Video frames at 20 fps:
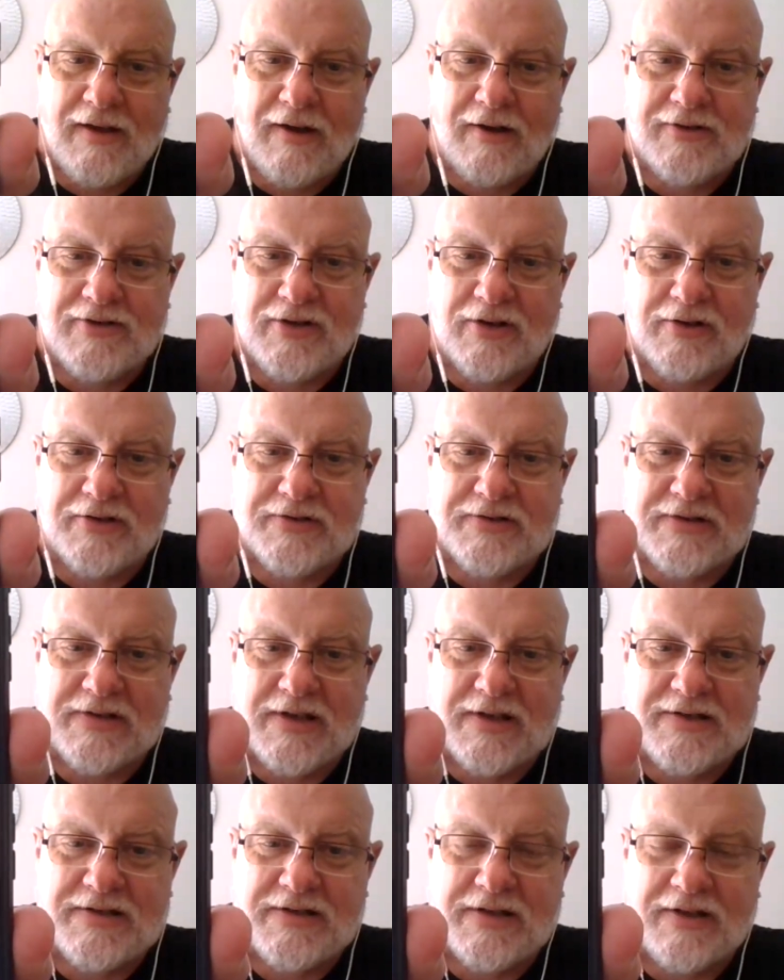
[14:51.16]
Charles
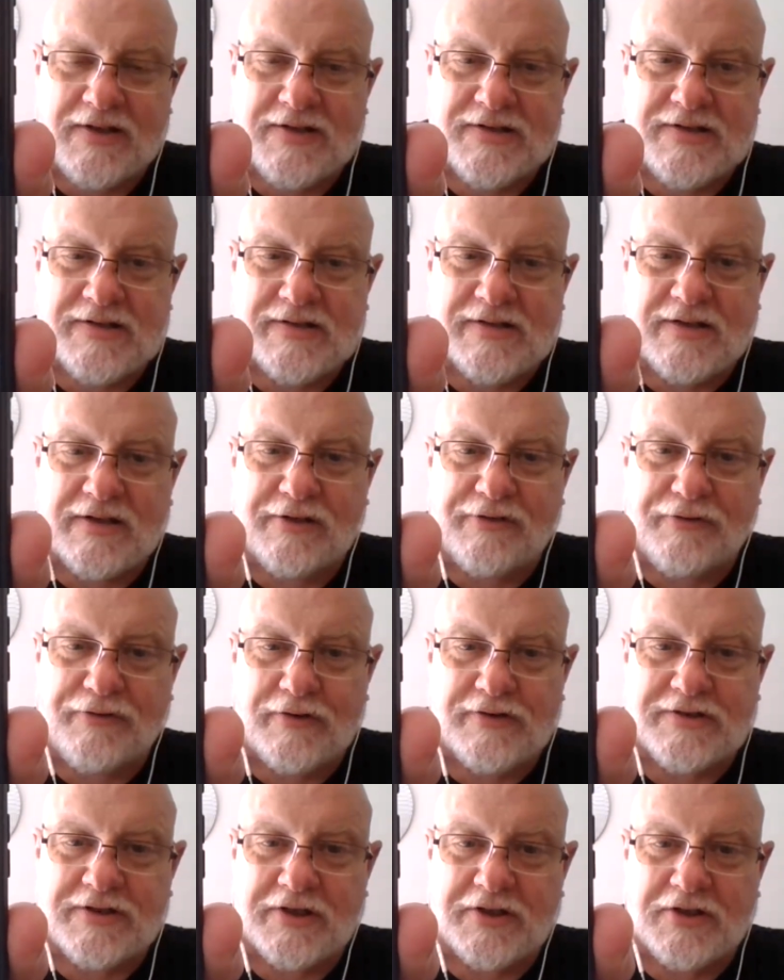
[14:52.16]
Higson, this is his
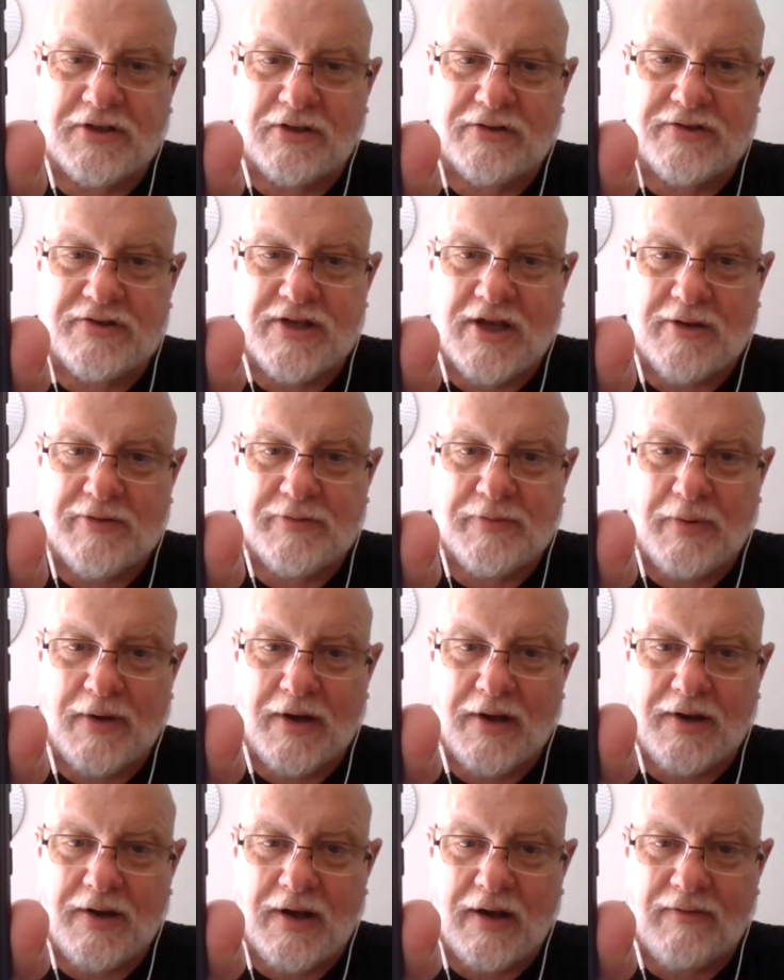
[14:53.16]
first adult James
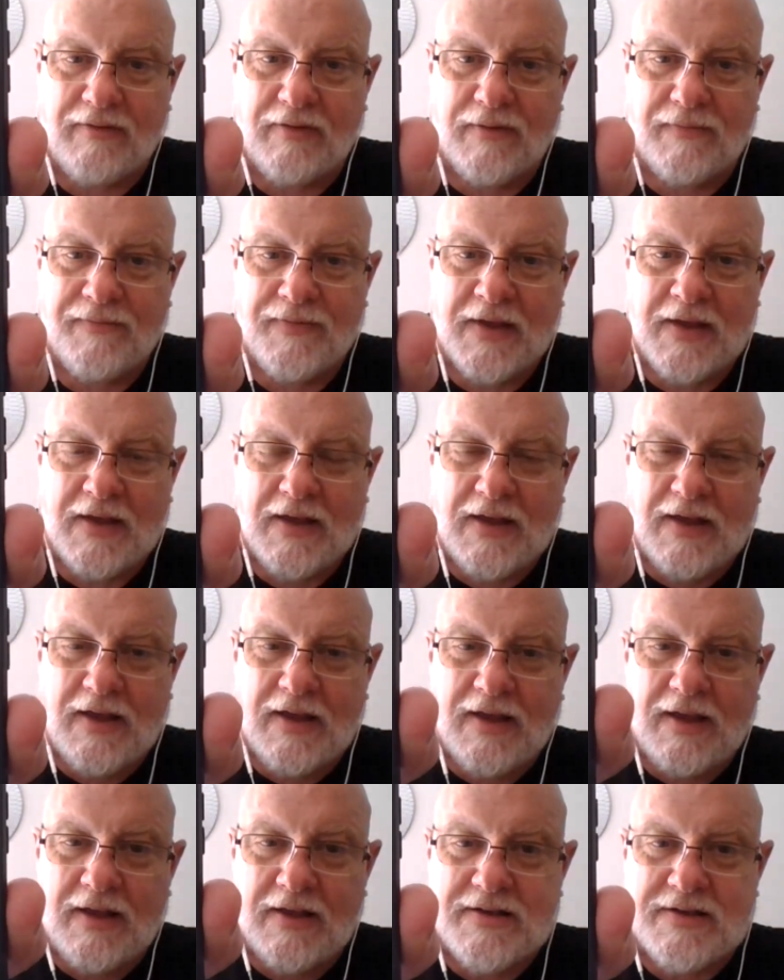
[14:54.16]
Bond novel,
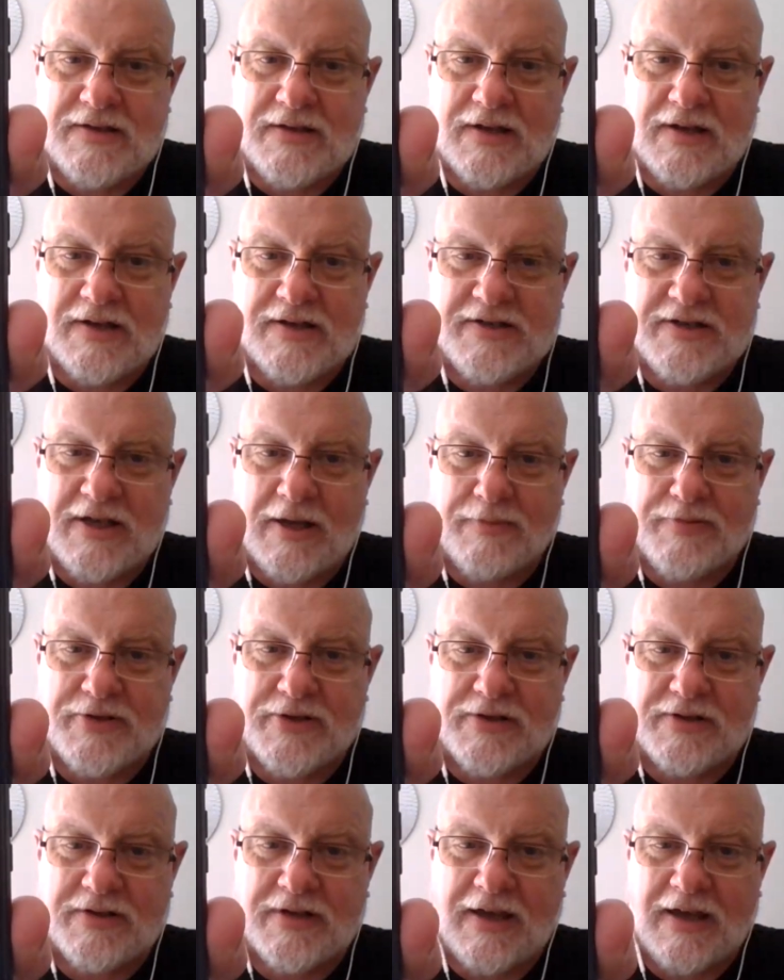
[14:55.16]
It's an
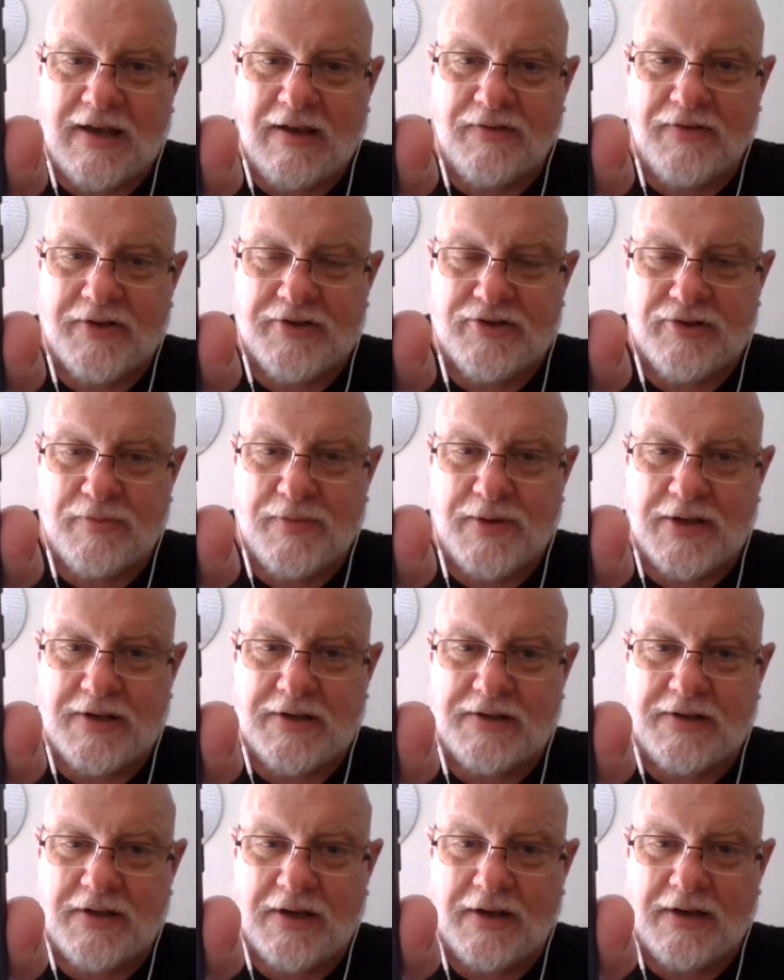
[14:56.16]
exception to how things are
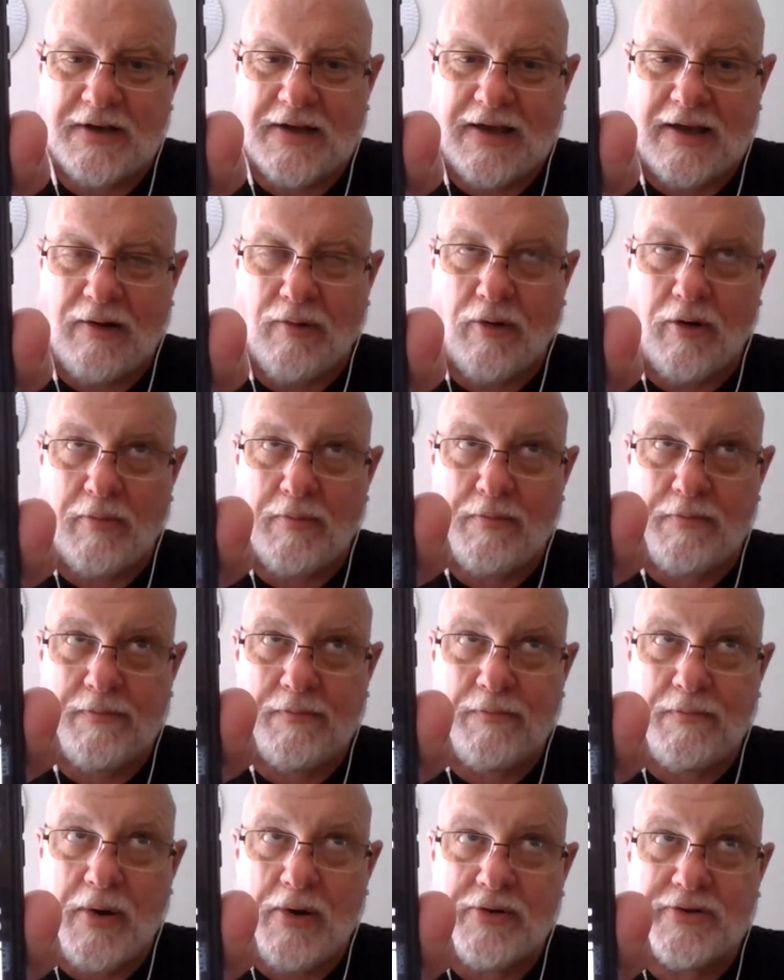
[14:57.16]
being done now, where
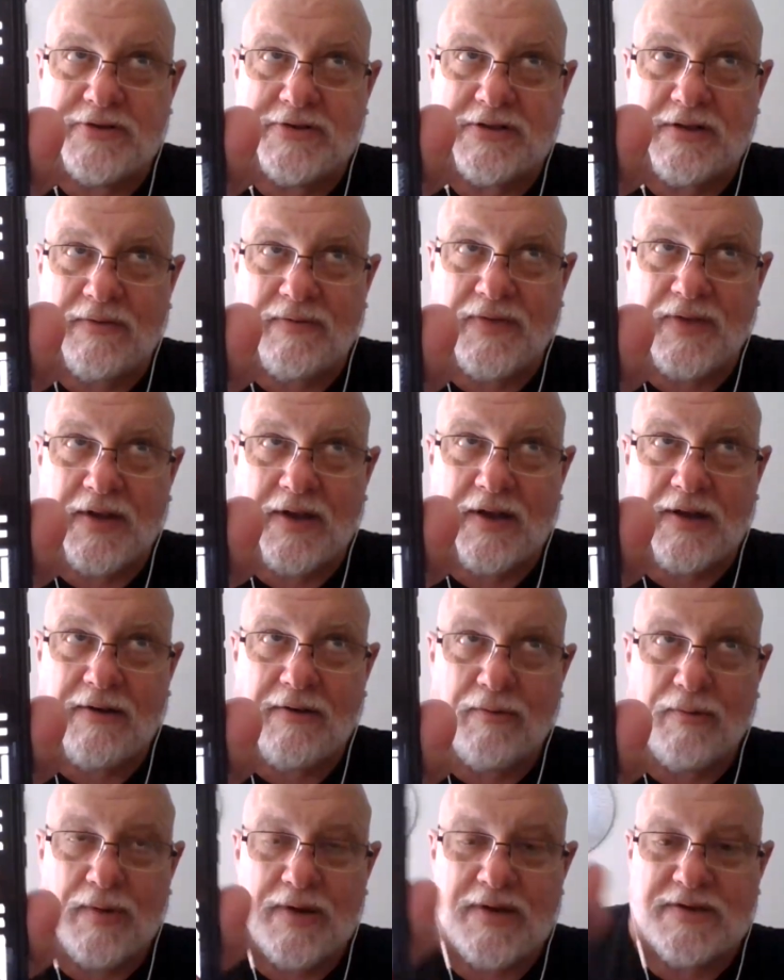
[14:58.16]
most of
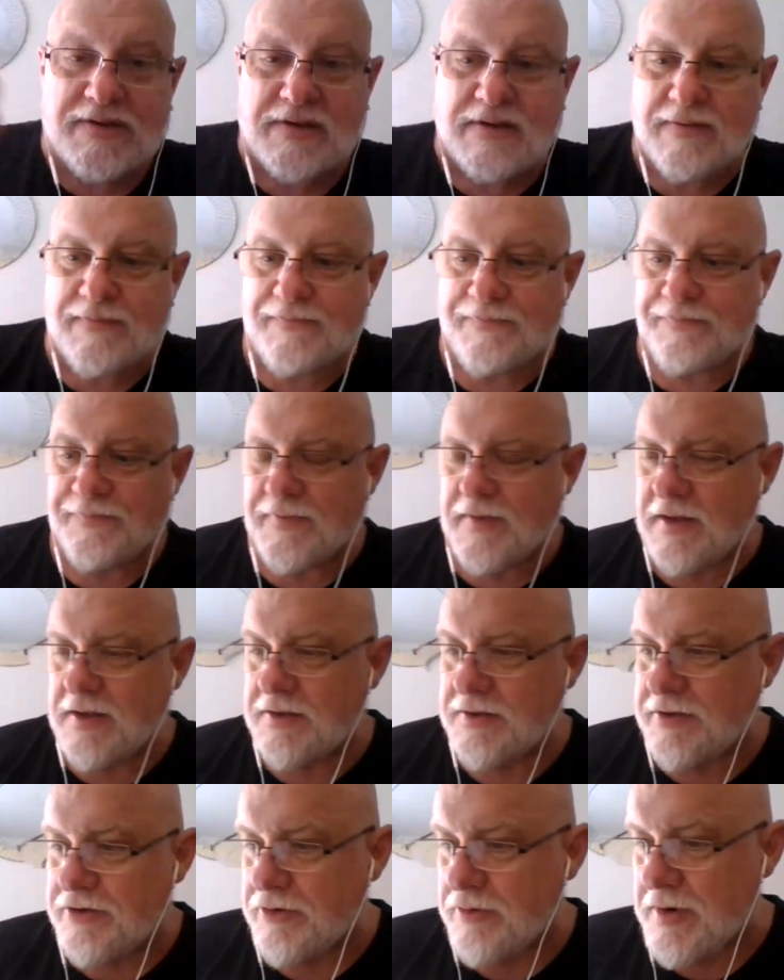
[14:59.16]
the recent
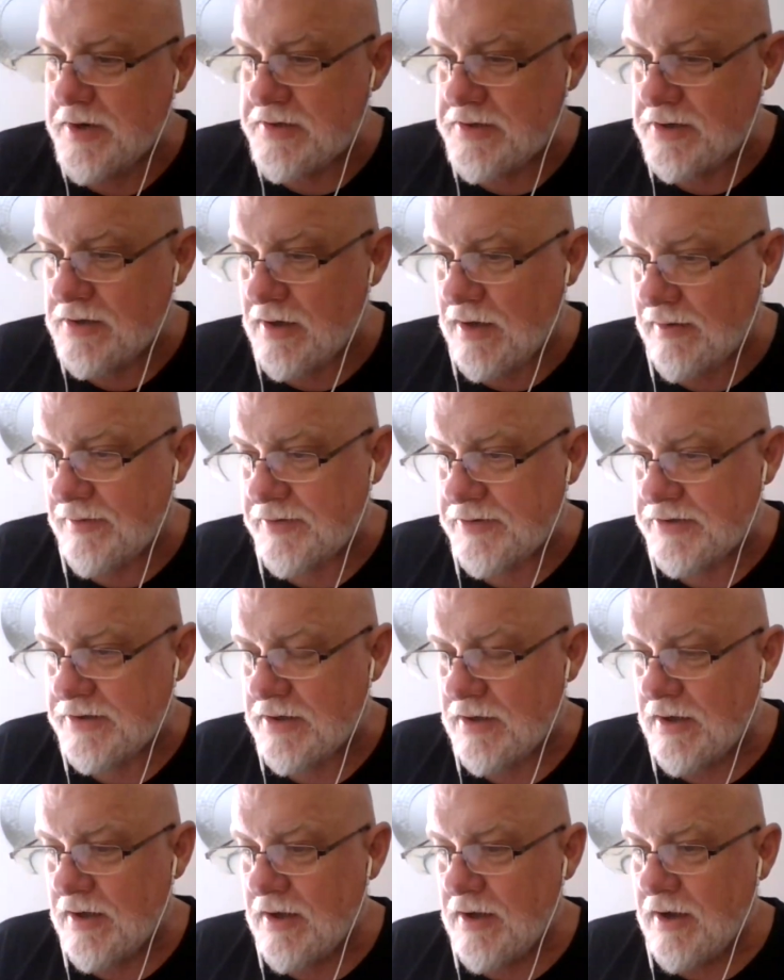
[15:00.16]
continuation novels
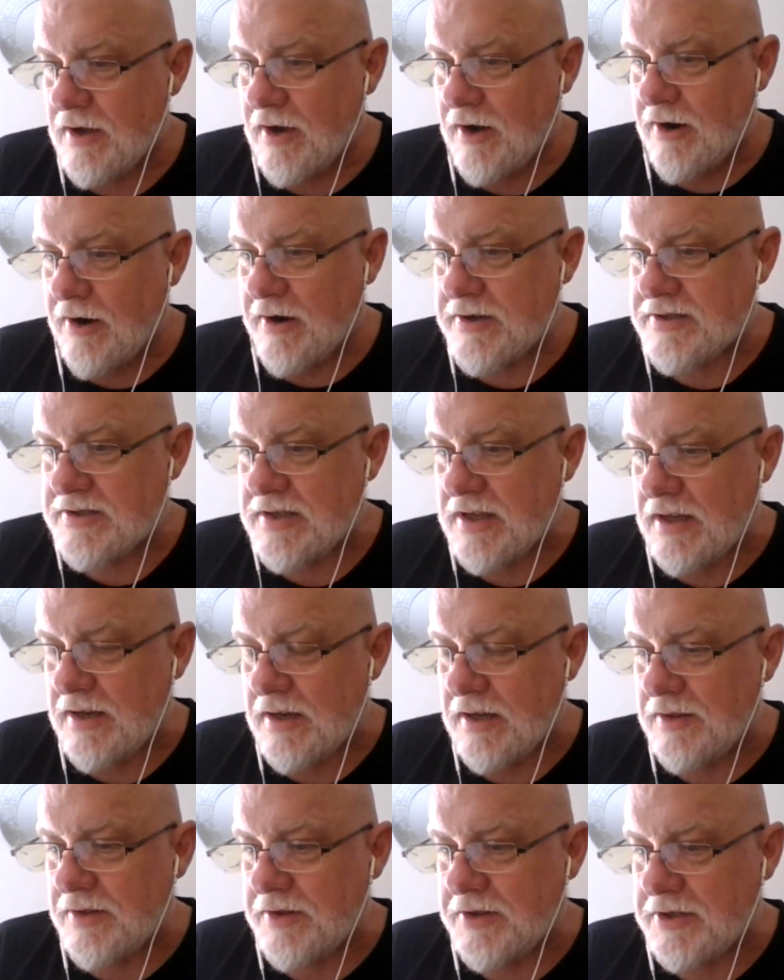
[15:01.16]
are set in the